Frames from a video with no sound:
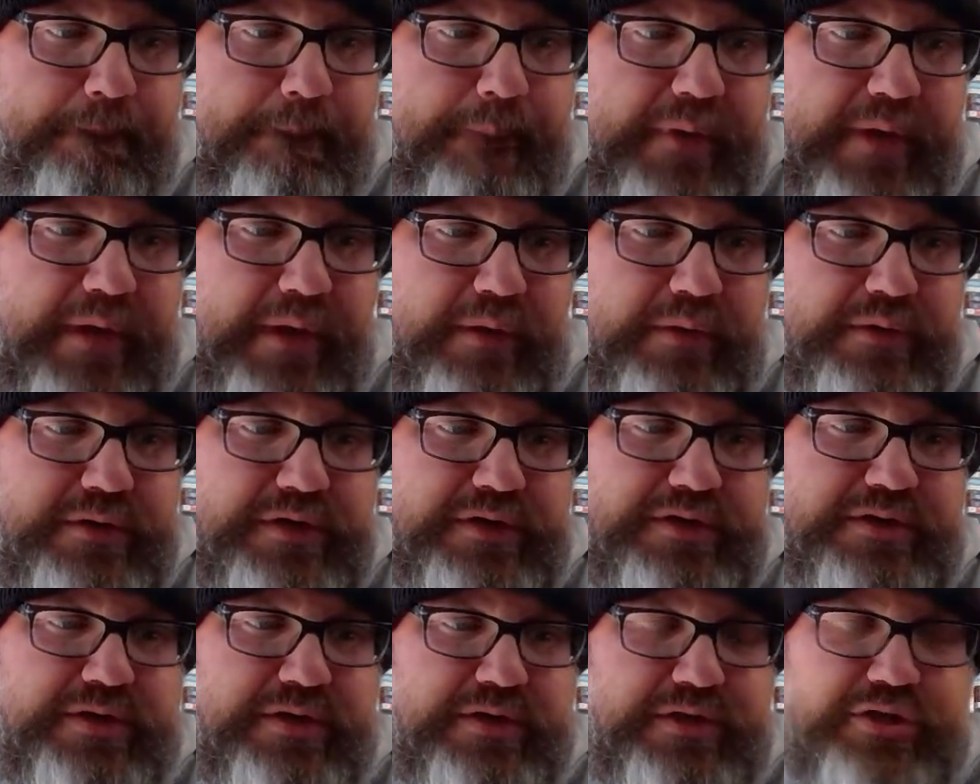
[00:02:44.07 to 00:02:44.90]
you know,
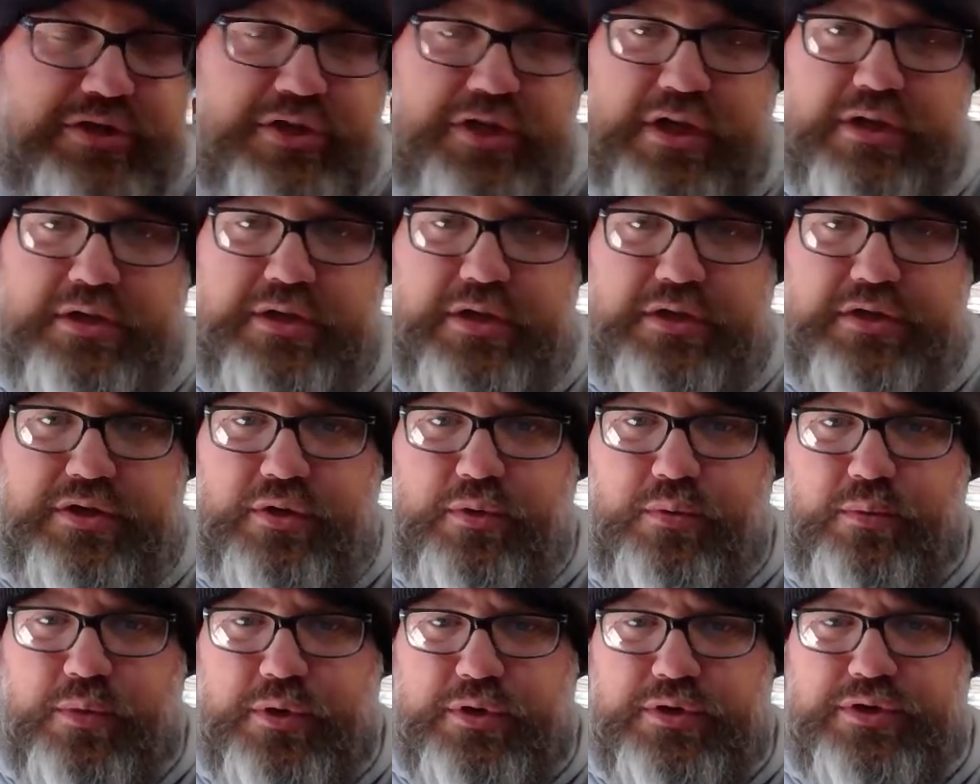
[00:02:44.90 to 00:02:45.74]
just the shit that
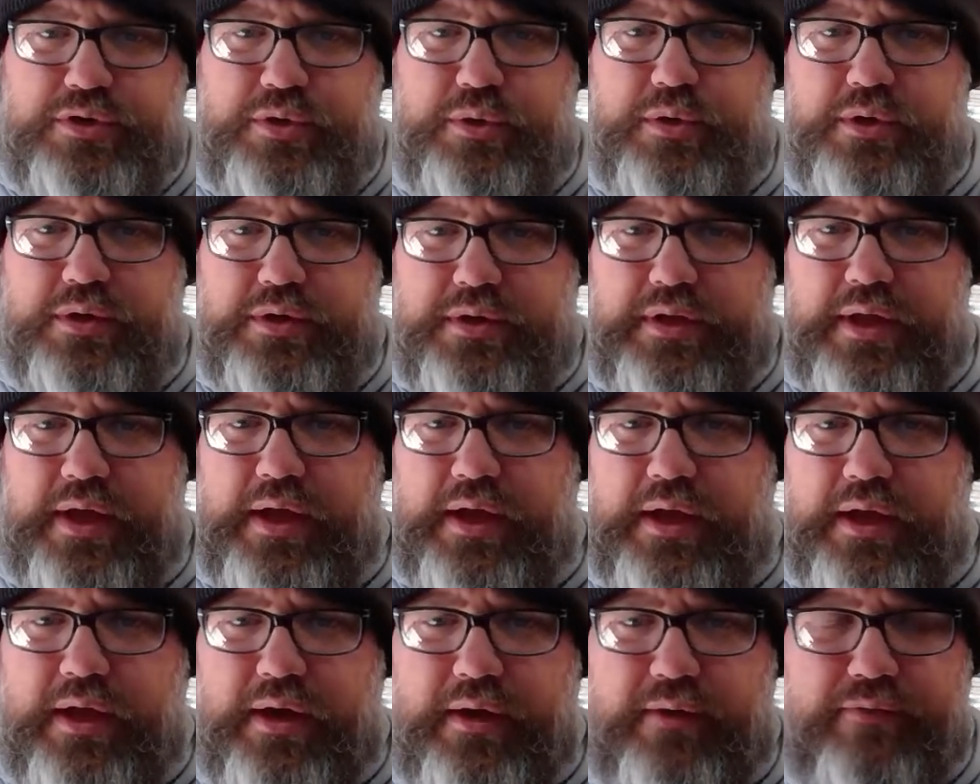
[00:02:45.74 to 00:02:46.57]
you wish you could
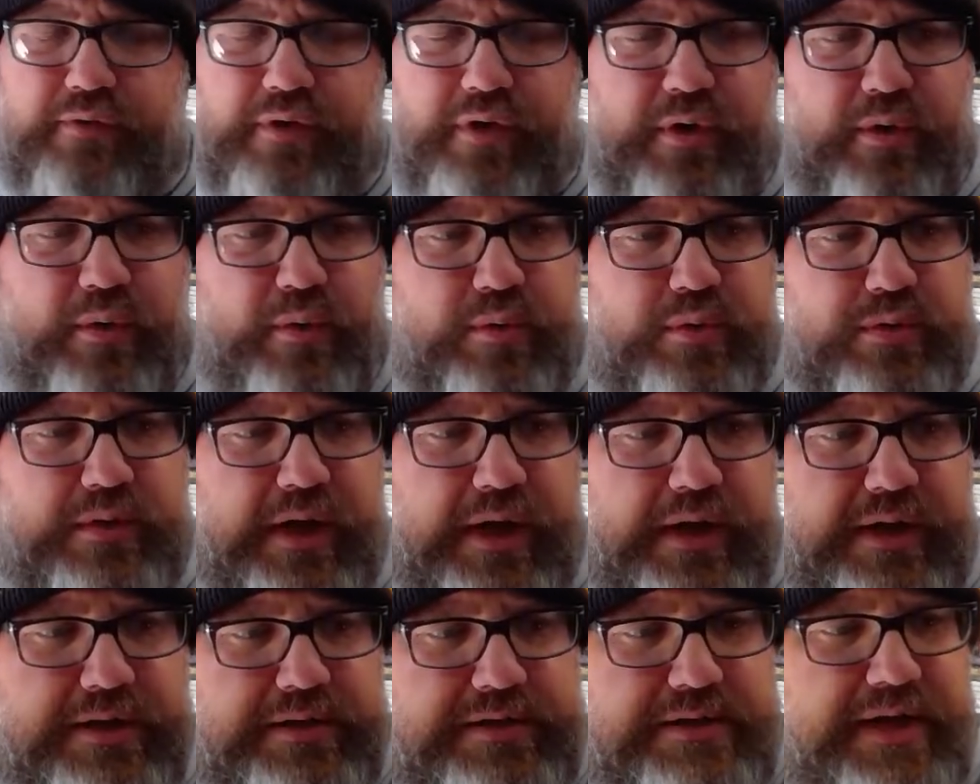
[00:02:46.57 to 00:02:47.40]
think of, the cool
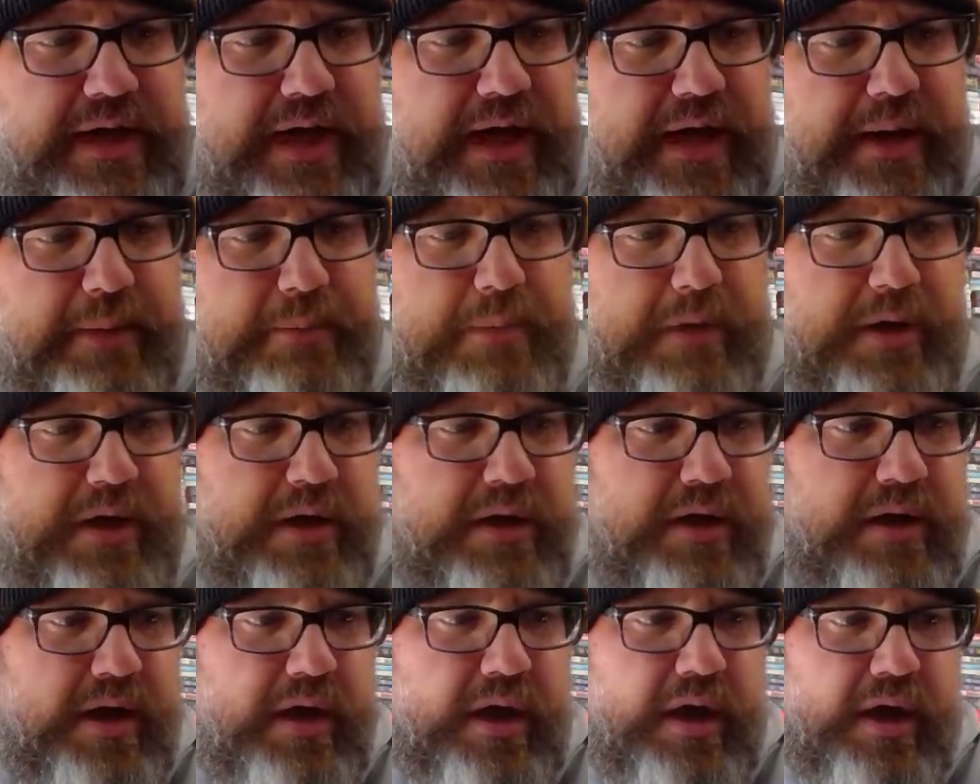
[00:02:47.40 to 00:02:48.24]
thing to say,
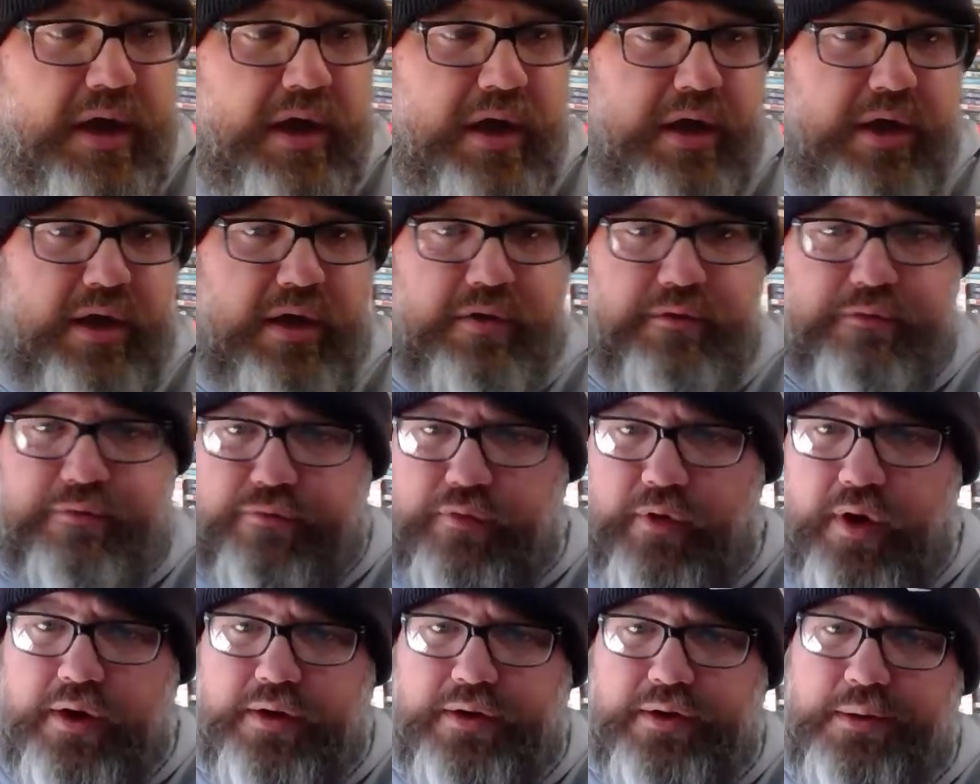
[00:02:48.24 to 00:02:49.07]
being
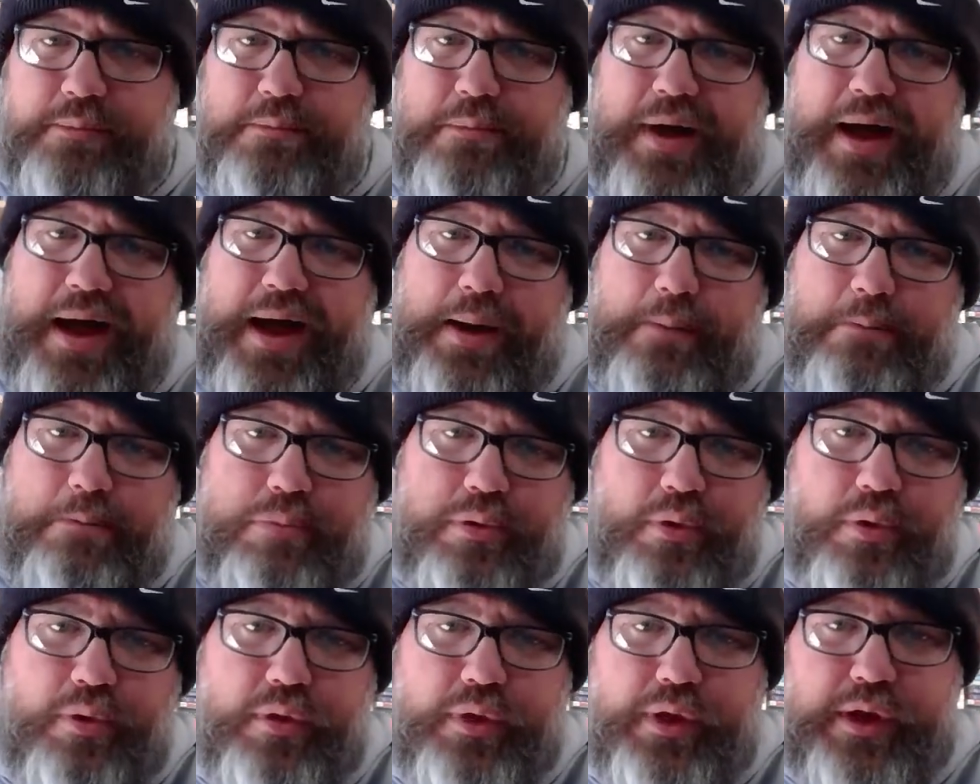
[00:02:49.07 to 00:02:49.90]
confronted by a
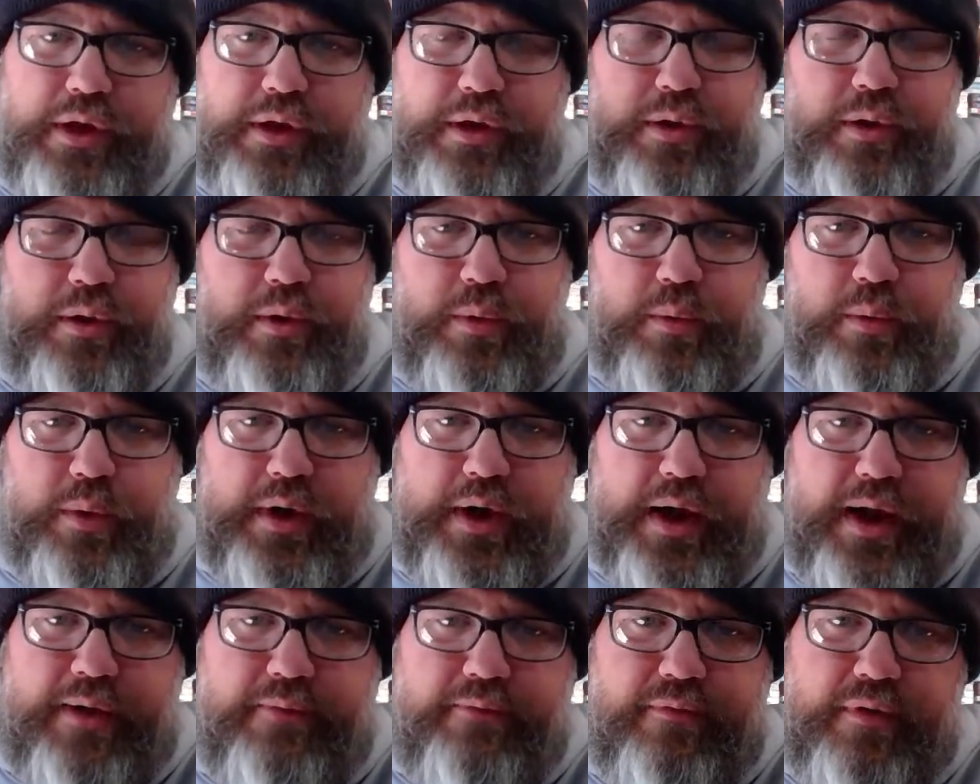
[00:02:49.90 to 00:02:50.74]
bully or
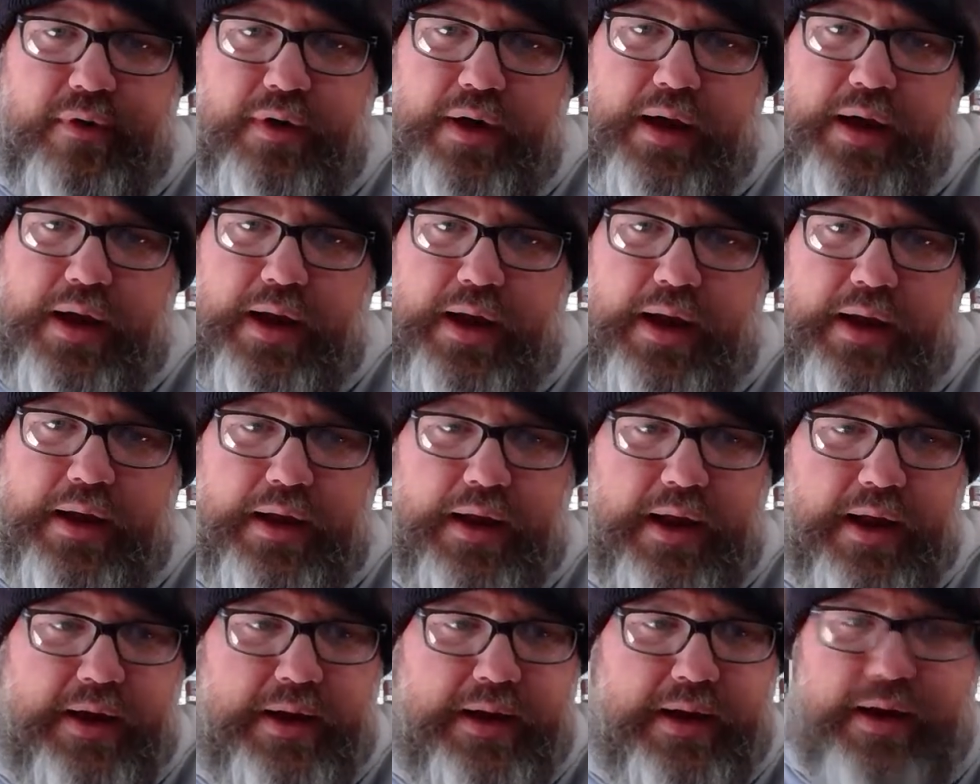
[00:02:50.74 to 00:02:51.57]
whatever,
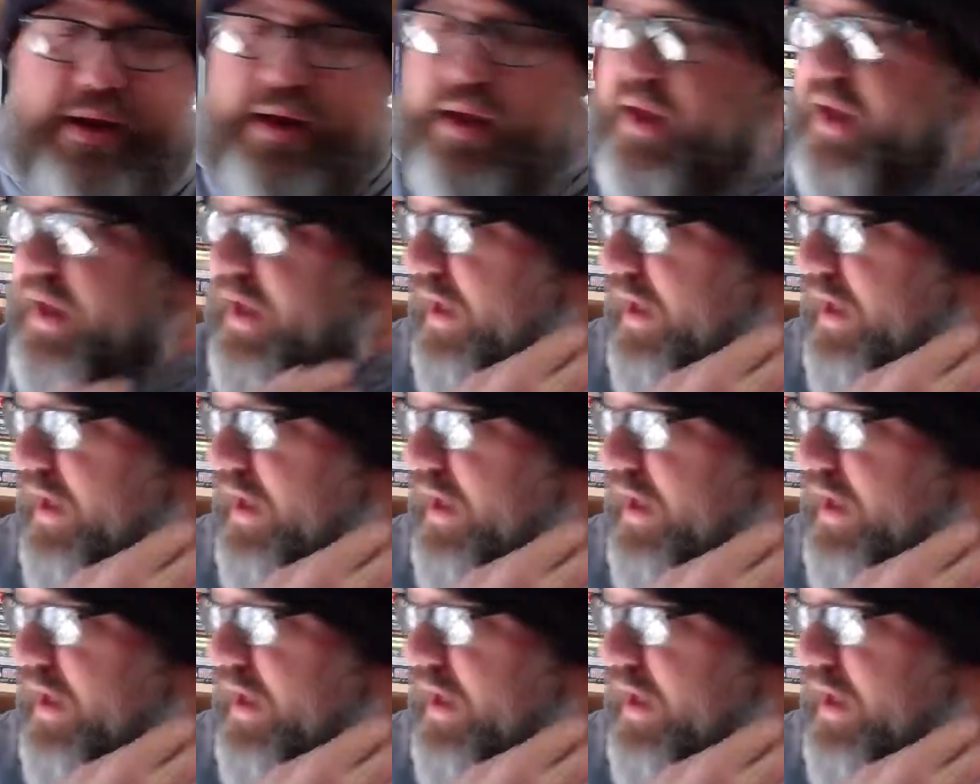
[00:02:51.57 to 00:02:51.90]
and